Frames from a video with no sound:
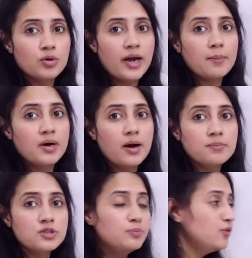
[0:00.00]
program
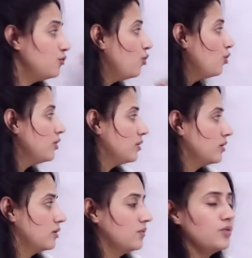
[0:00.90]
comes
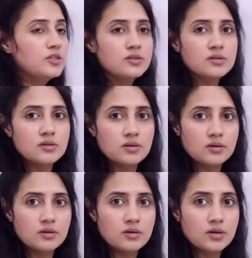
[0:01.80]
before this
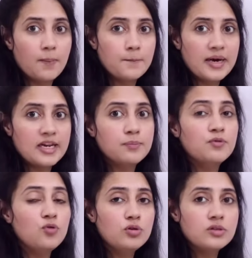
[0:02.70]
compiler,
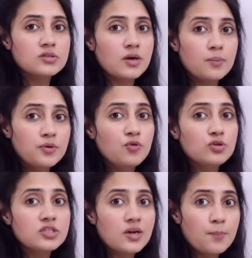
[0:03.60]
before this
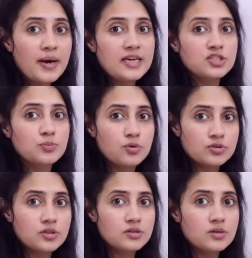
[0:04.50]
compilation
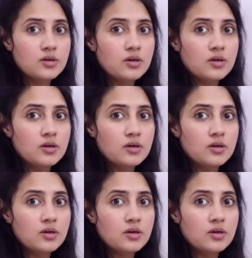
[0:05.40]
process.